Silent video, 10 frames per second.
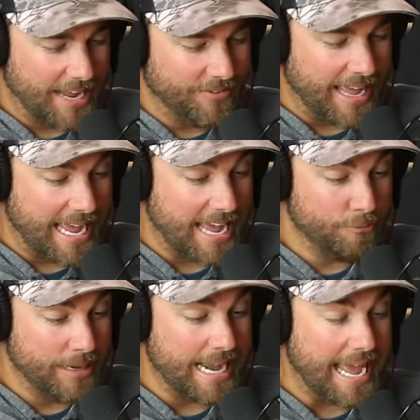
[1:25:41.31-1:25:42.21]

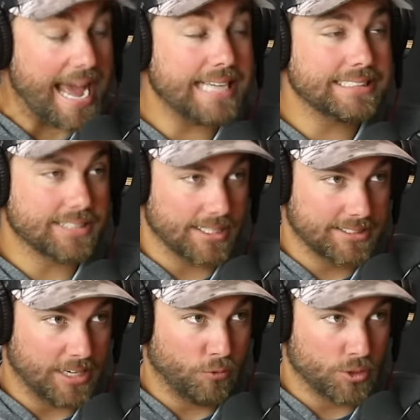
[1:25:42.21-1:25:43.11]
I've been asked
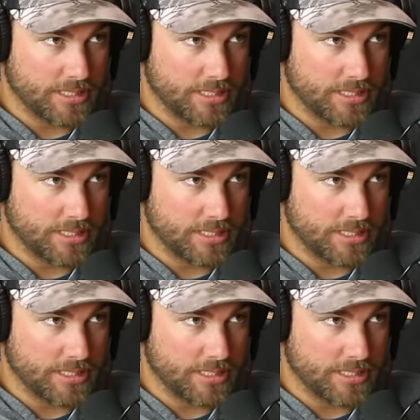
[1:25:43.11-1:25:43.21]
several